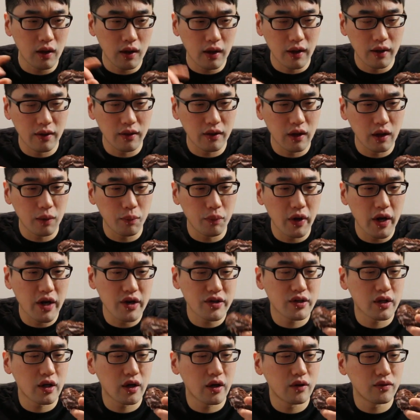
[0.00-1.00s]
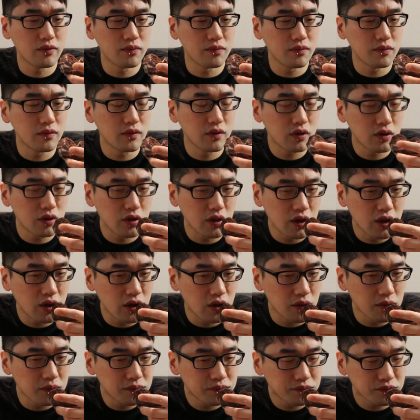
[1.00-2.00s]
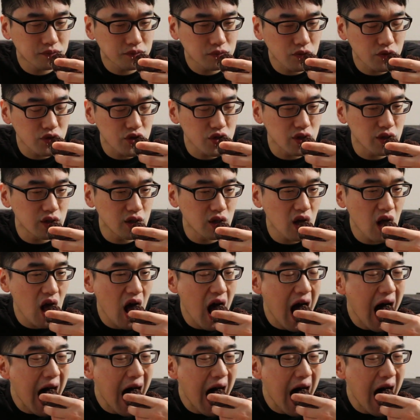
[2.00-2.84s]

and they branched out to here, Virginia.